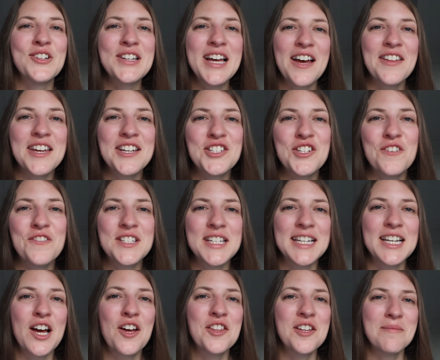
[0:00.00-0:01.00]
now that you've
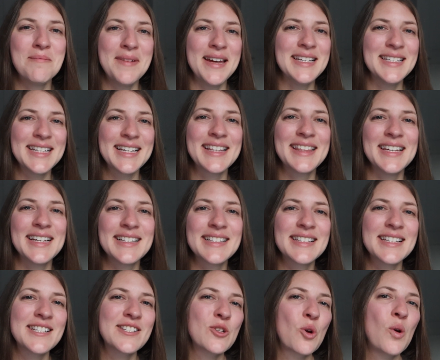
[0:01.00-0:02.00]
seen all the amazing things
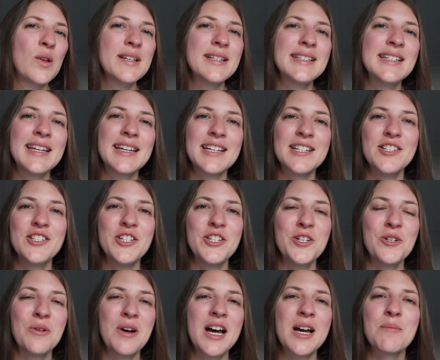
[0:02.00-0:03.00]
this toilet seat can
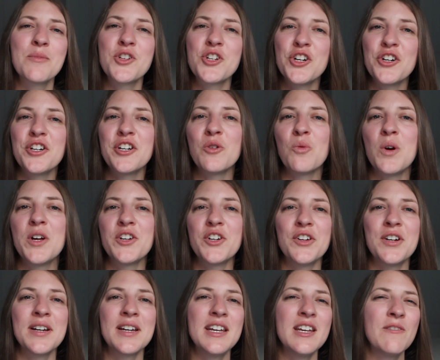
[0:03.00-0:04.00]
do, I'm sure you're
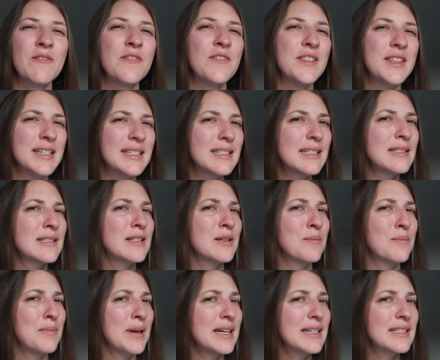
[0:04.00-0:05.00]
wondering if this is
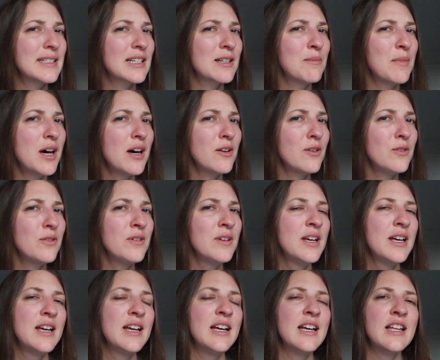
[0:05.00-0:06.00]
the basic model,
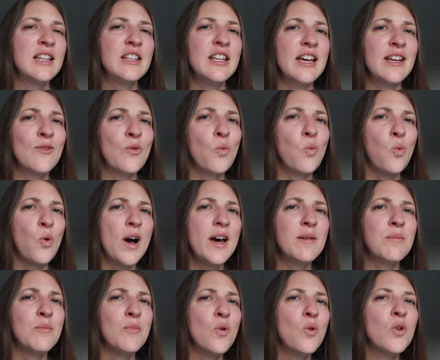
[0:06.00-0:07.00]
then
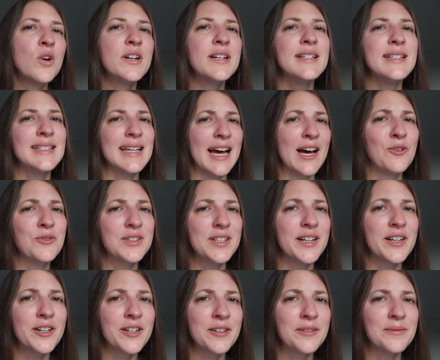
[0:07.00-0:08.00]
what more is out there?